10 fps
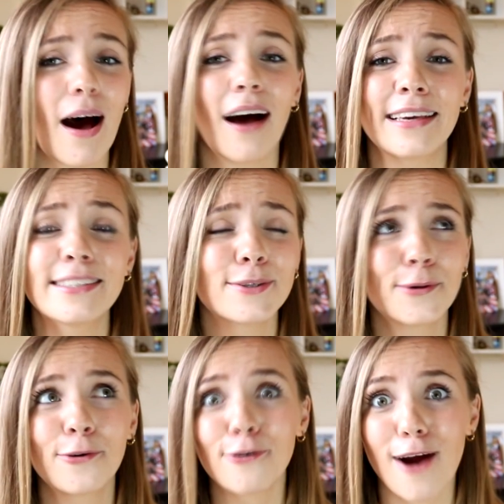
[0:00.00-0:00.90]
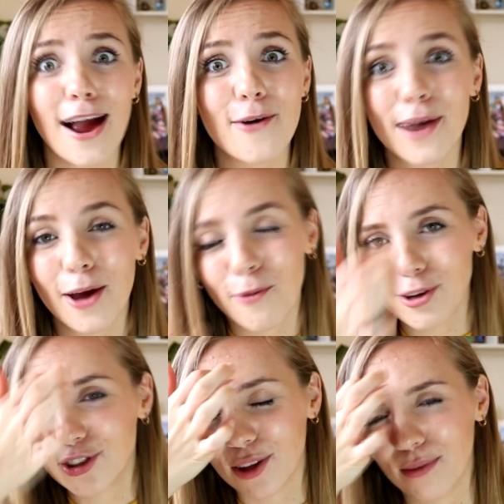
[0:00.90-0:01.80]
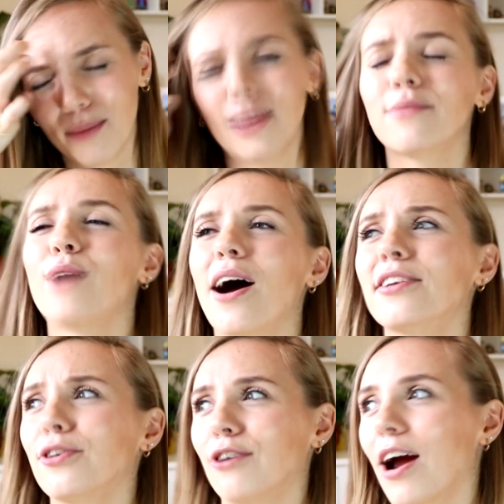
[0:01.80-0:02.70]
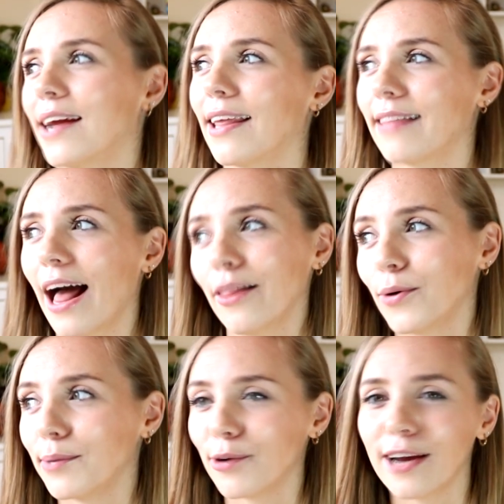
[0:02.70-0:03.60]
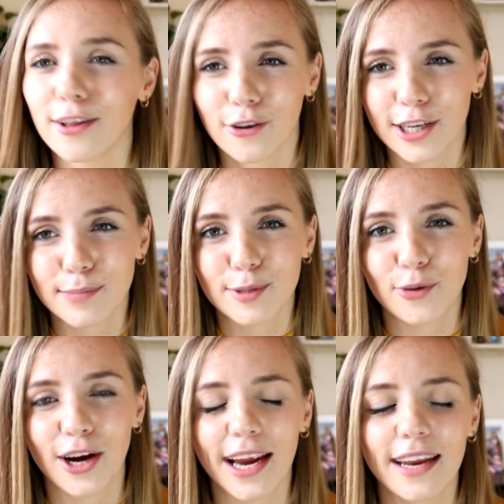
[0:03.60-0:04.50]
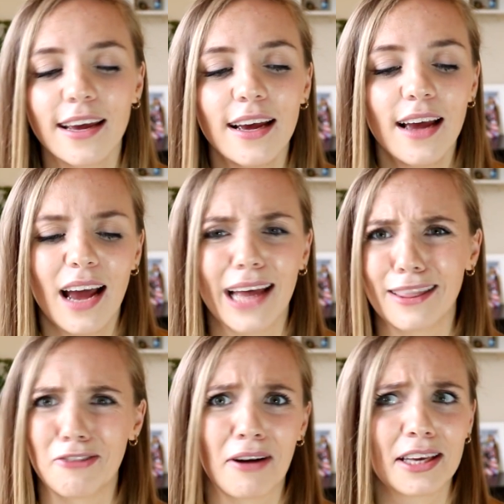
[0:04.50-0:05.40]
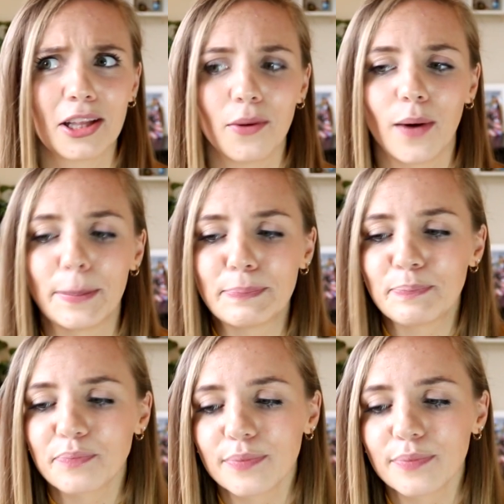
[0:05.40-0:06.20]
I still cry when I watch them. I mean, well, I don't cry in like the Halloween parade and the Christmas parade and the regular one.